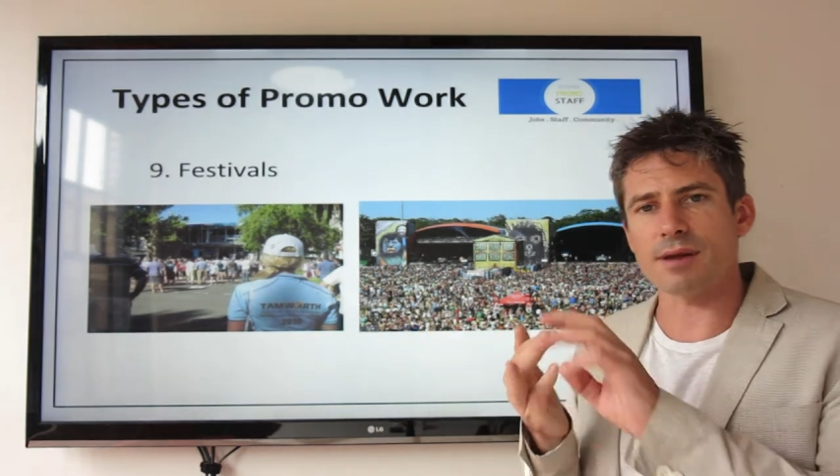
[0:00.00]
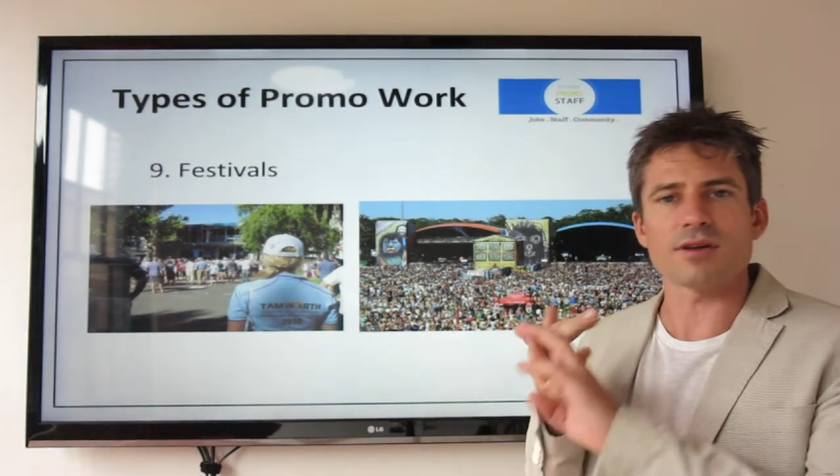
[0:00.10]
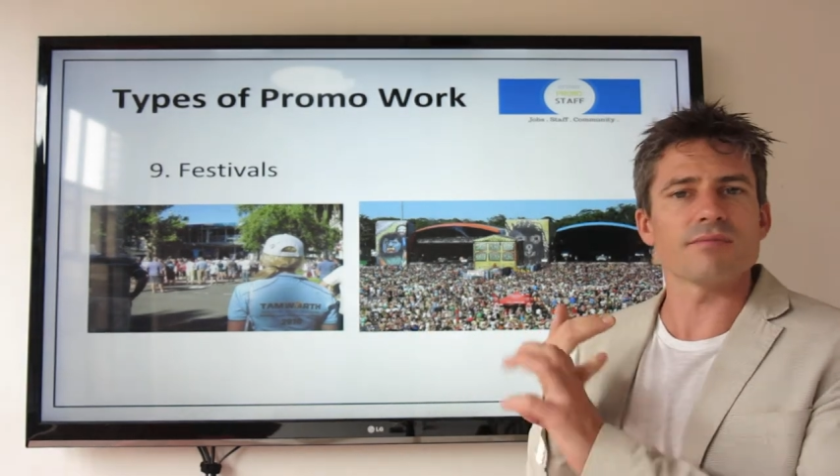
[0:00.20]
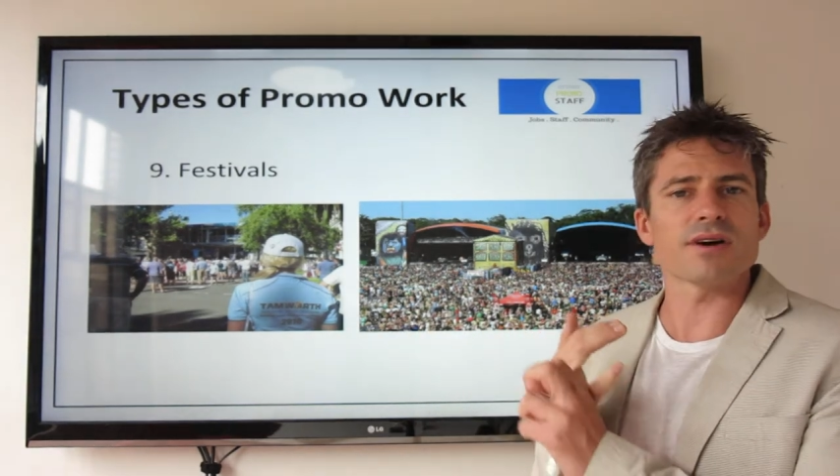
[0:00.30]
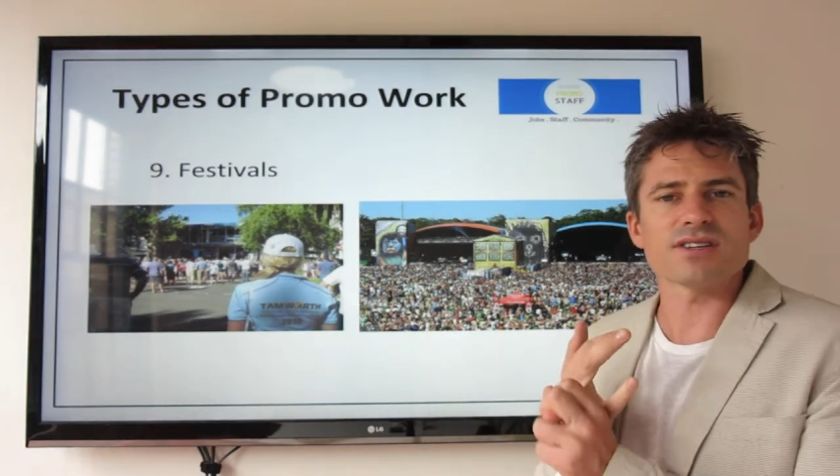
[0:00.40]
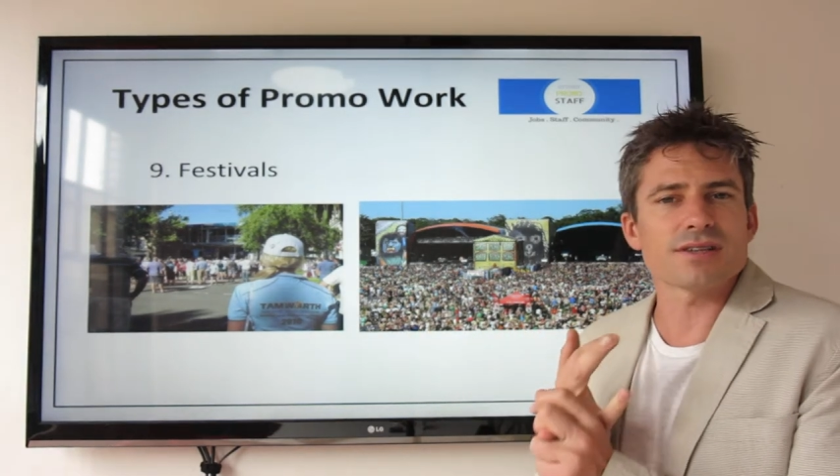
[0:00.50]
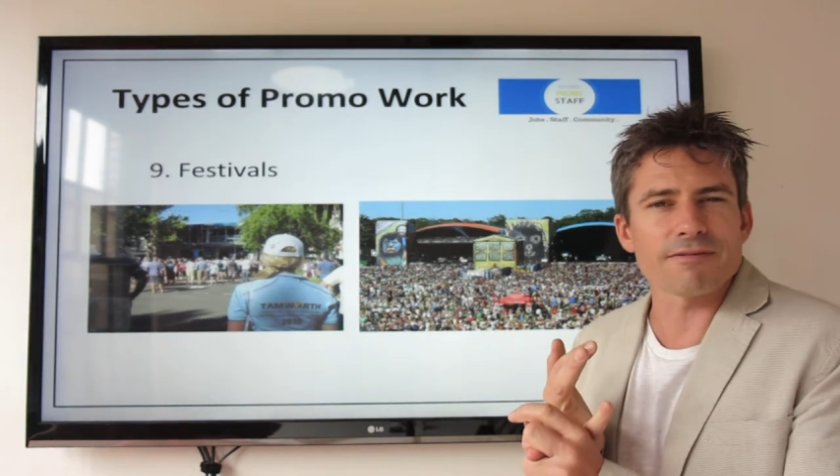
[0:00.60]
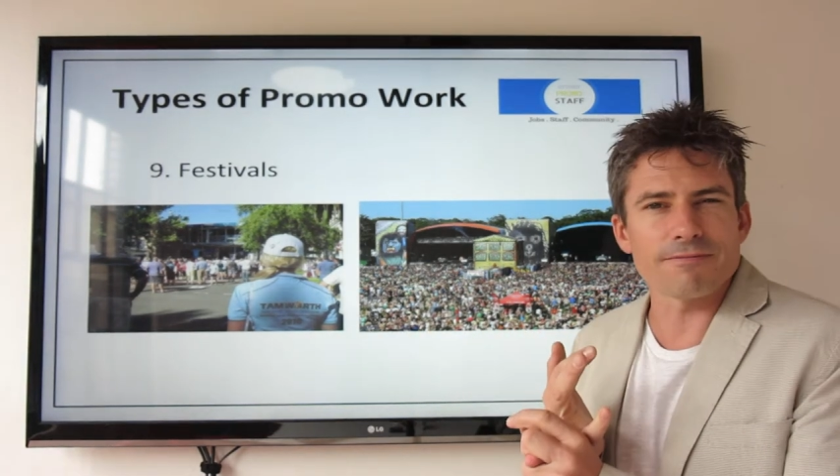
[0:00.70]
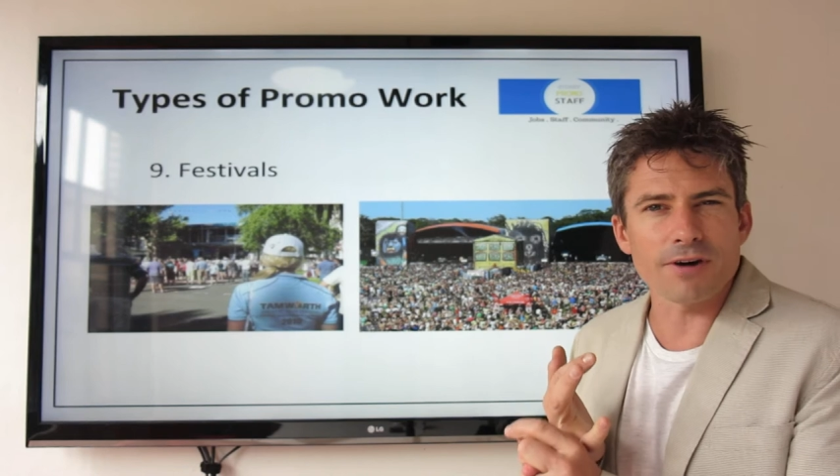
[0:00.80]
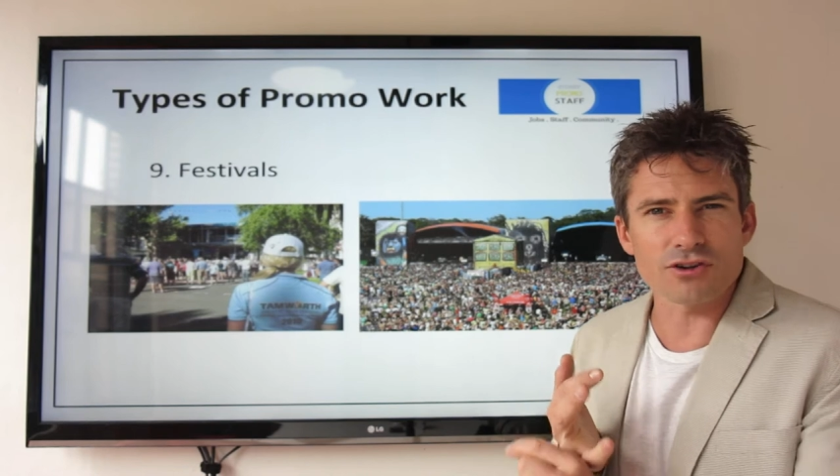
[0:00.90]
maybe a Mother's
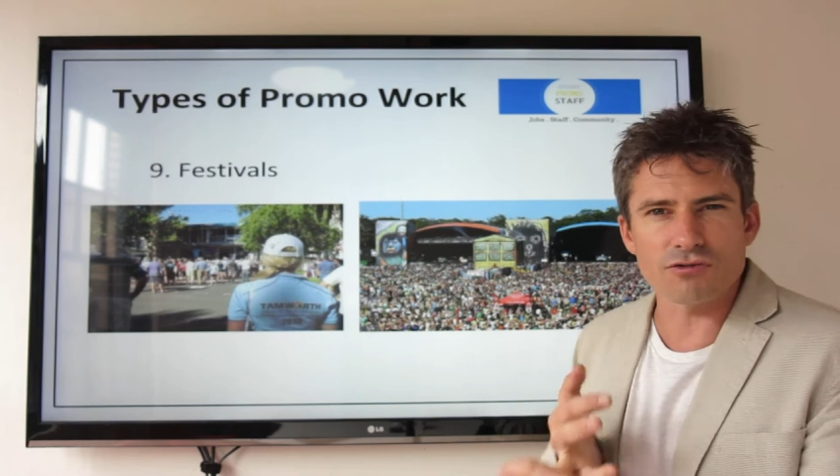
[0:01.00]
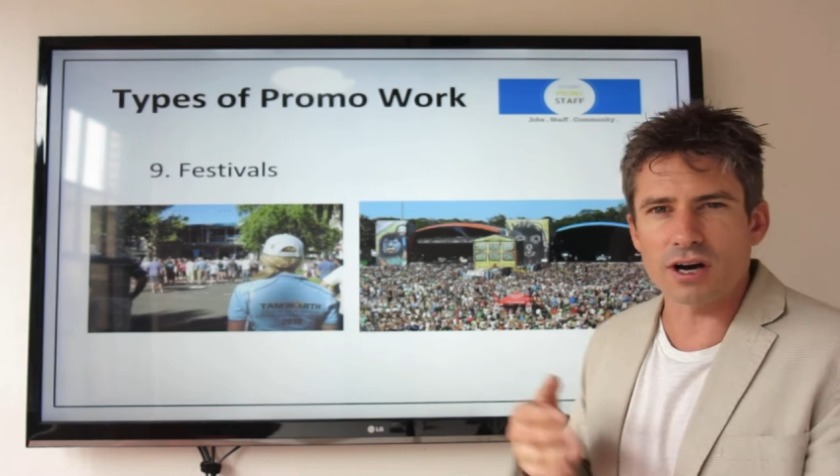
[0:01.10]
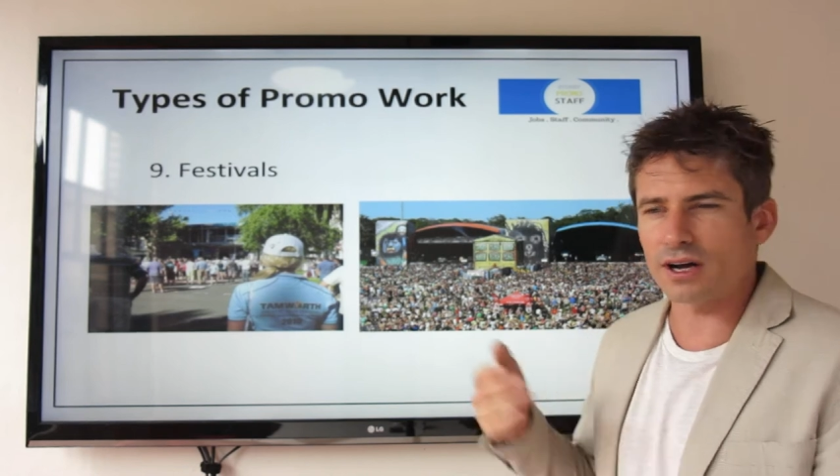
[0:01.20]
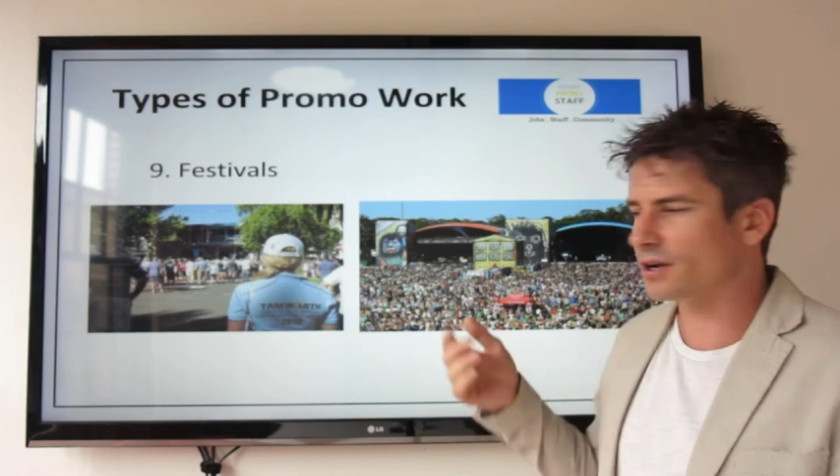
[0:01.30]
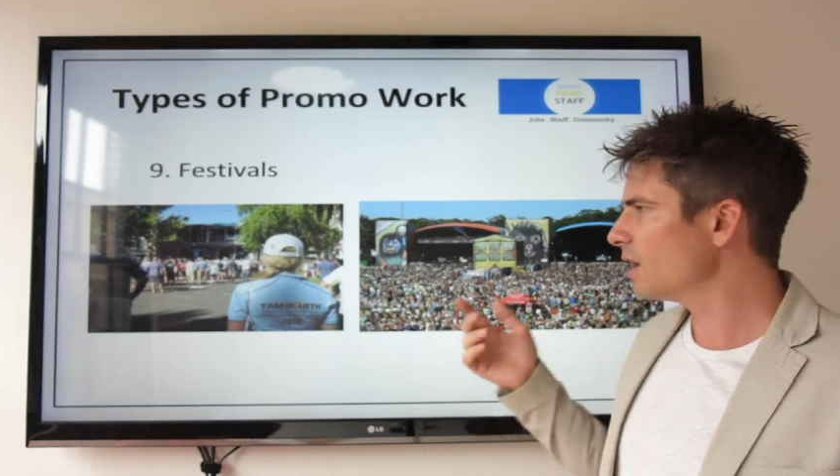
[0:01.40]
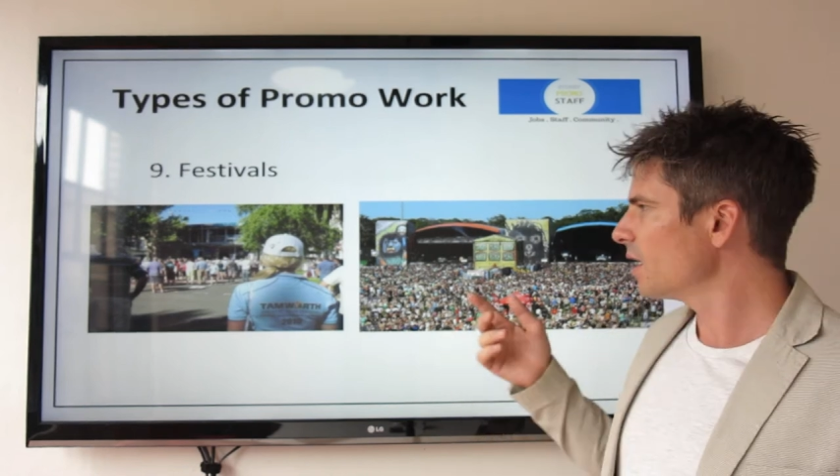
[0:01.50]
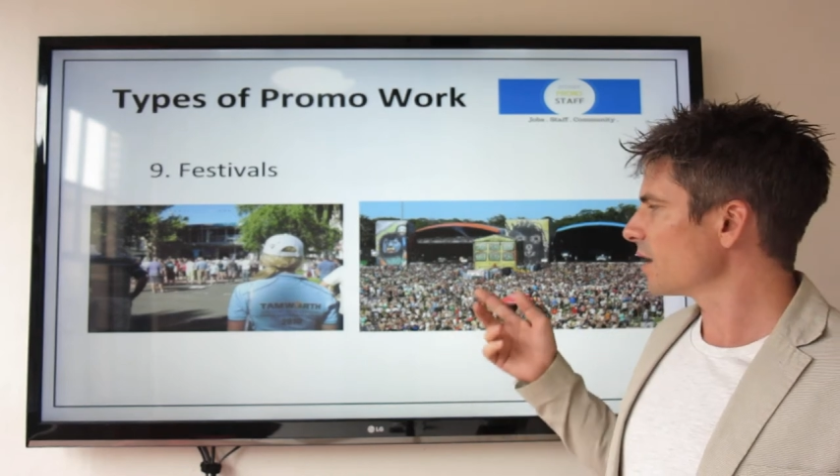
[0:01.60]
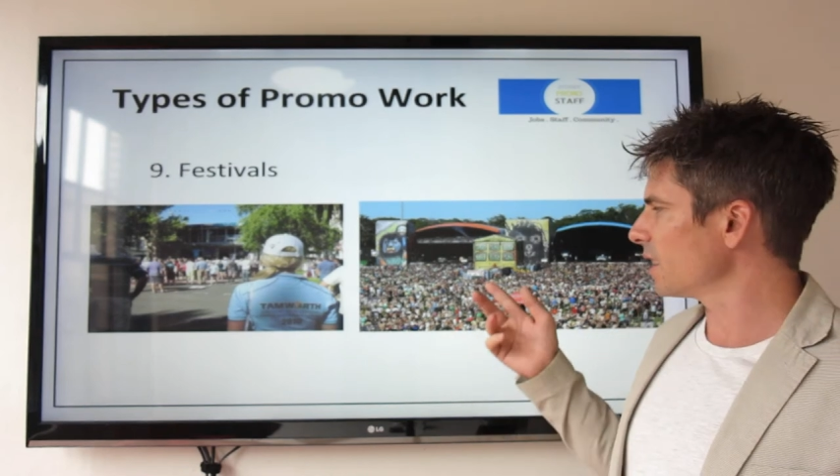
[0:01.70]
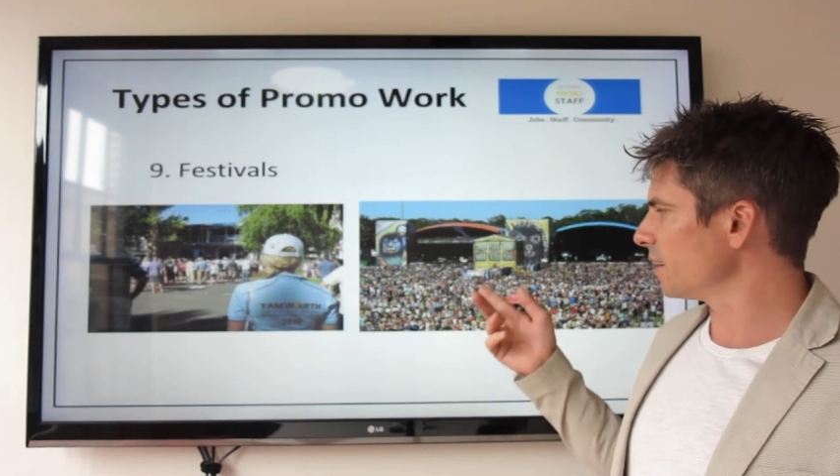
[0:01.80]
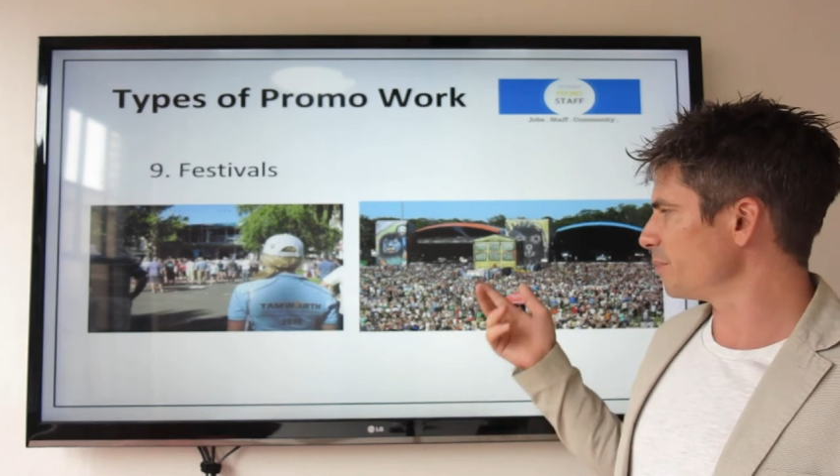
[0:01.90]
Day fun
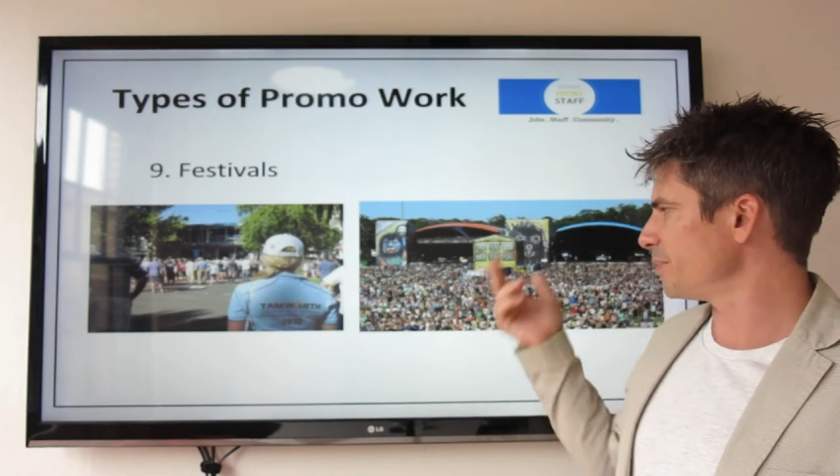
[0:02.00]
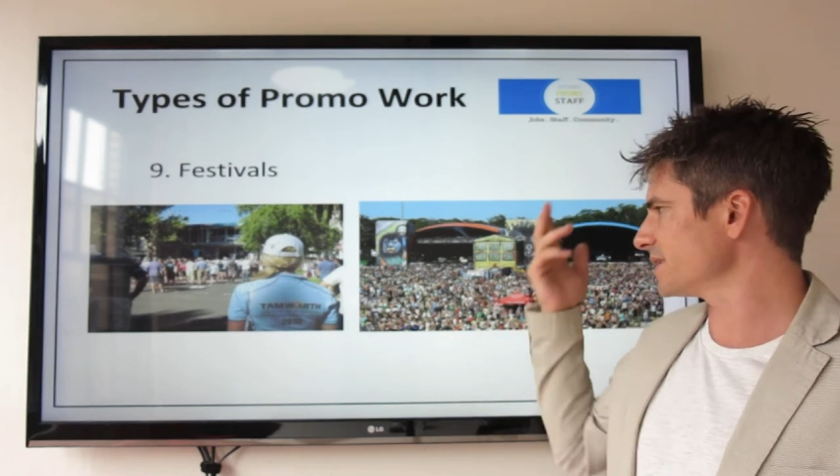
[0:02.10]
run,